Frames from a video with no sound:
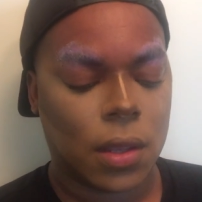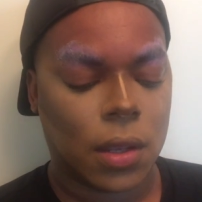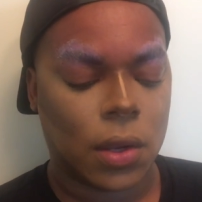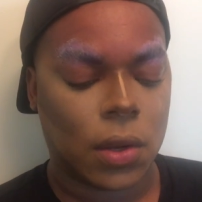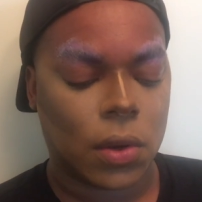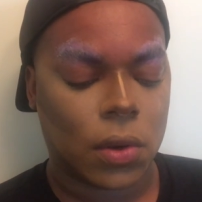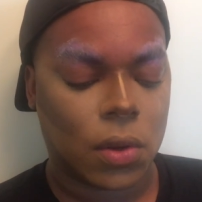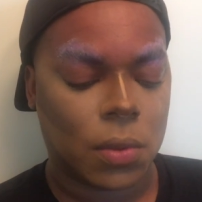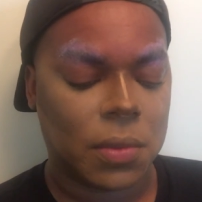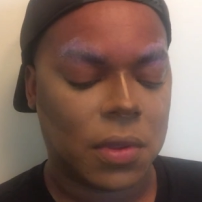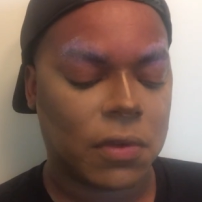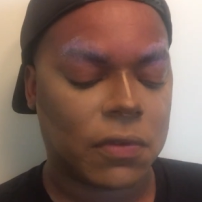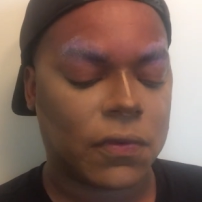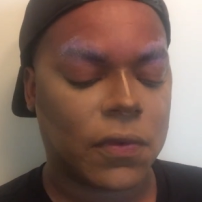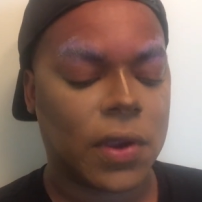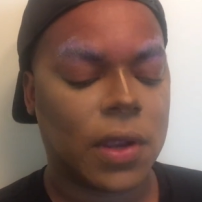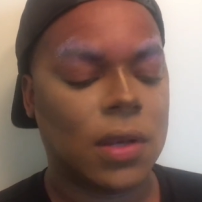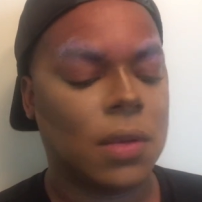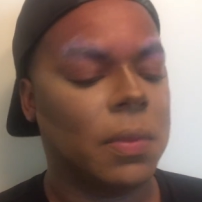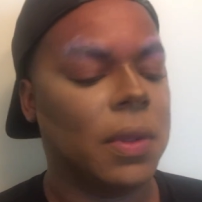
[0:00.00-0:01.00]
And don't be
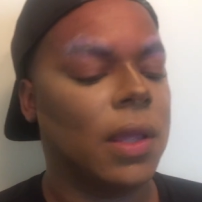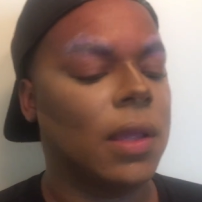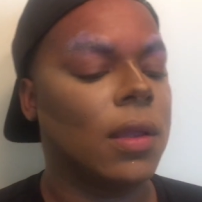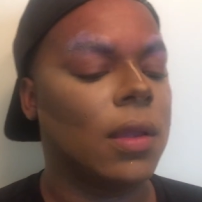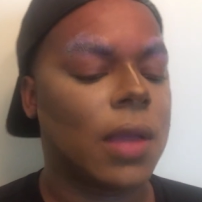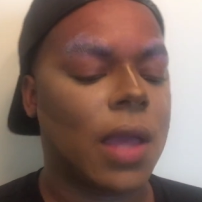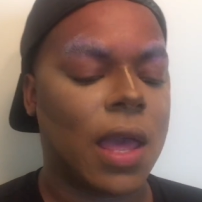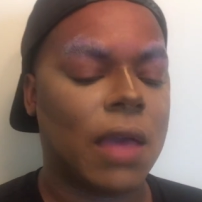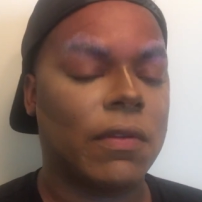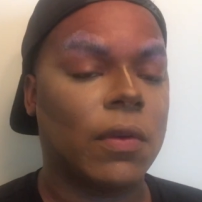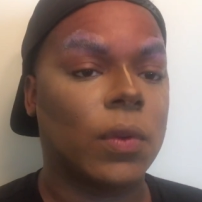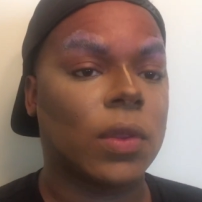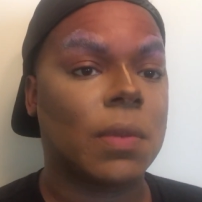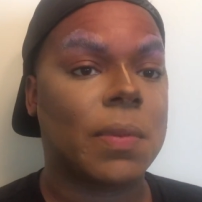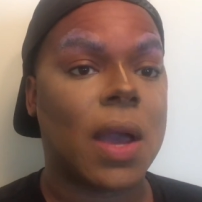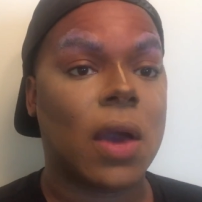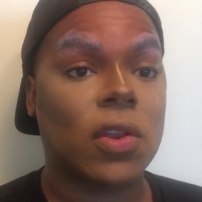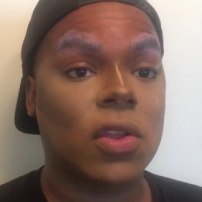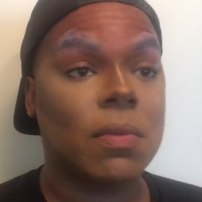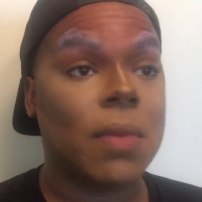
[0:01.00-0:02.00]
afraid to be heavy with
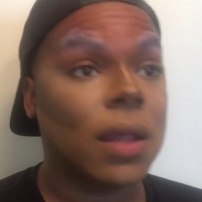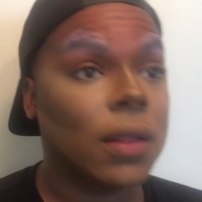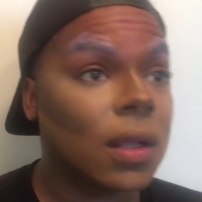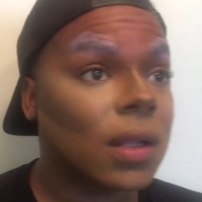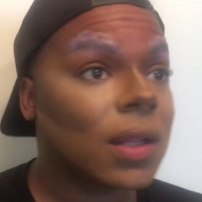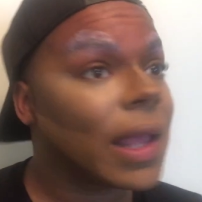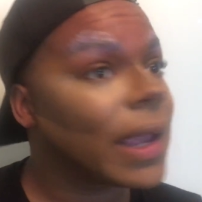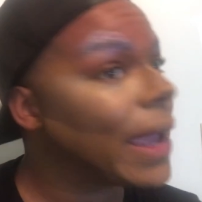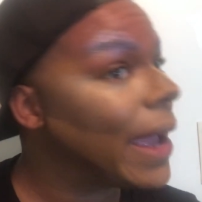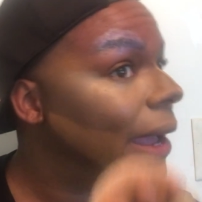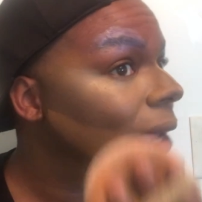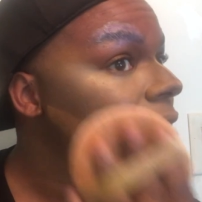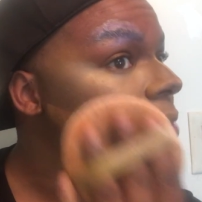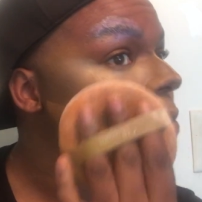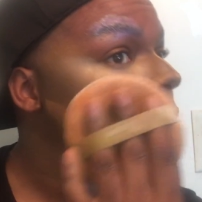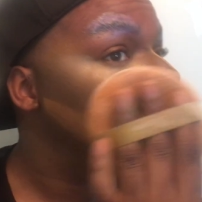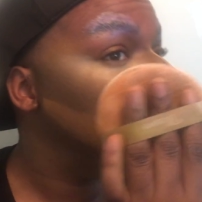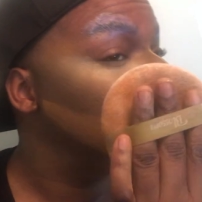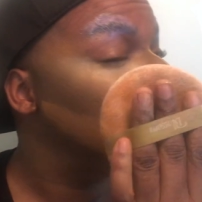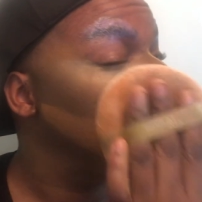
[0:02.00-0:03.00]
the powder. You might look like
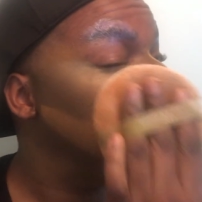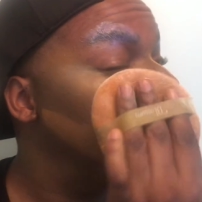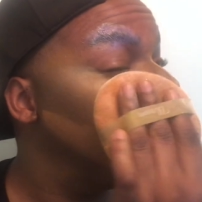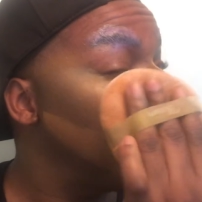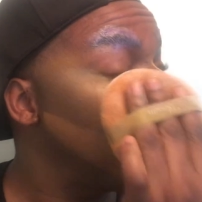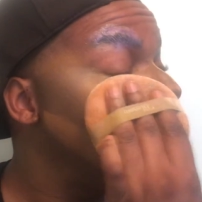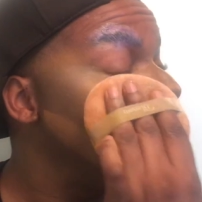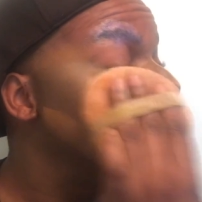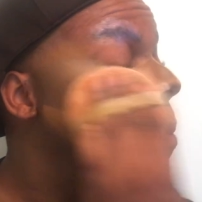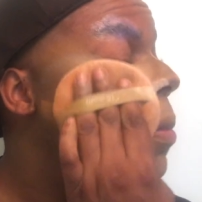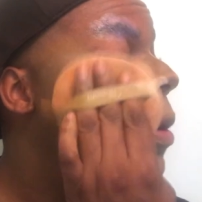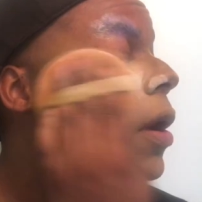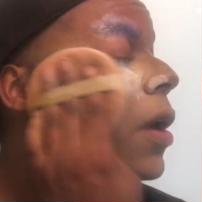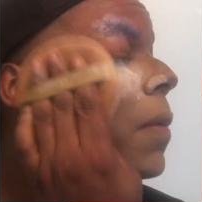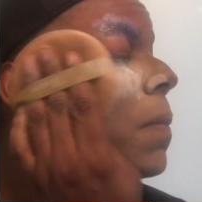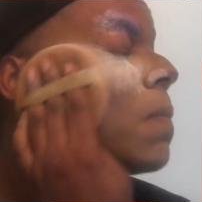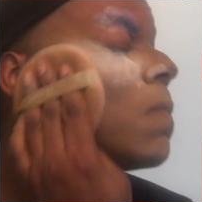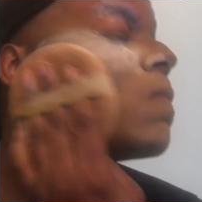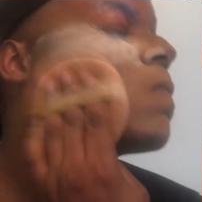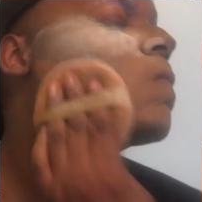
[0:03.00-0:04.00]
Casper a little bit,
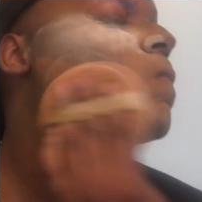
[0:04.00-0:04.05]
but